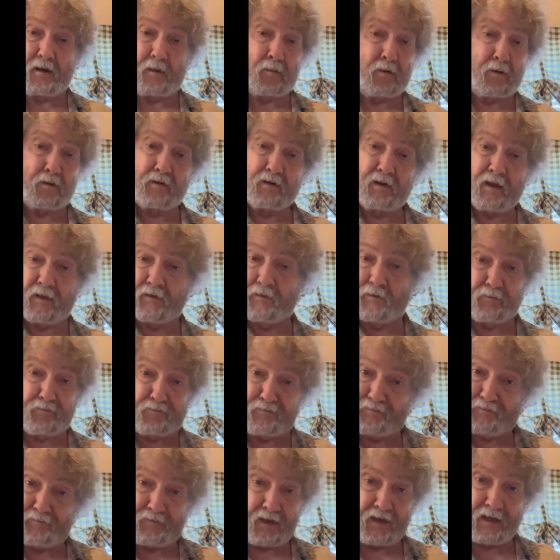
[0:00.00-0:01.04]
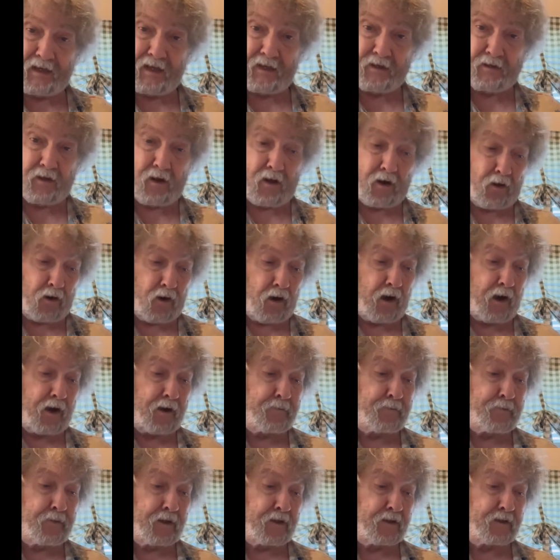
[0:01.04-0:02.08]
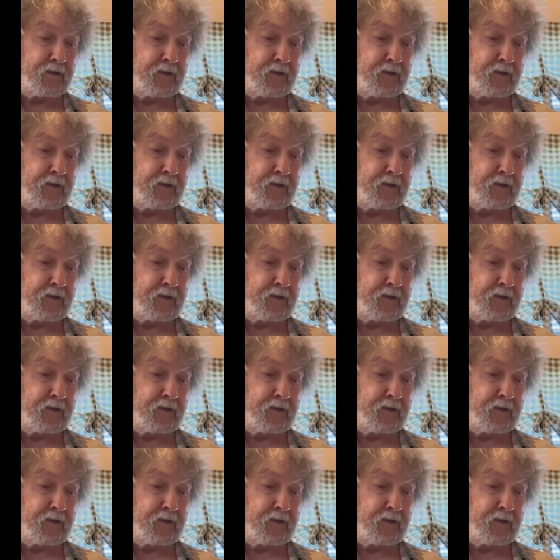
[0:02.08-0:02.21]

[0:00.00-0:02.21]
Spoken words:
are, and again, not hard, but